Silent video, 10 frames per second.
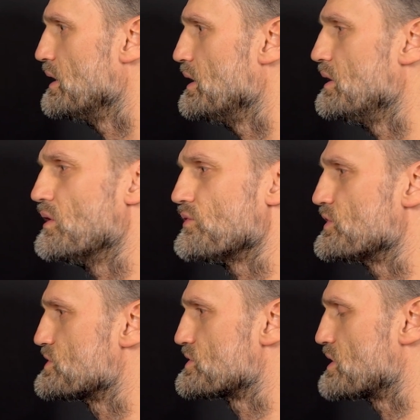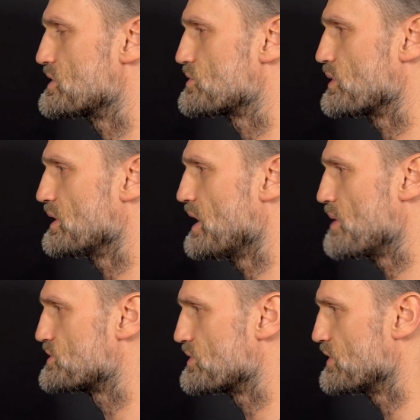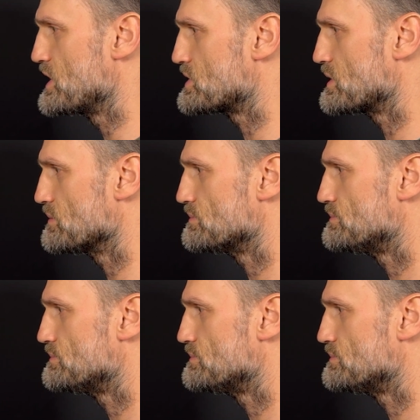It often starts with an observation.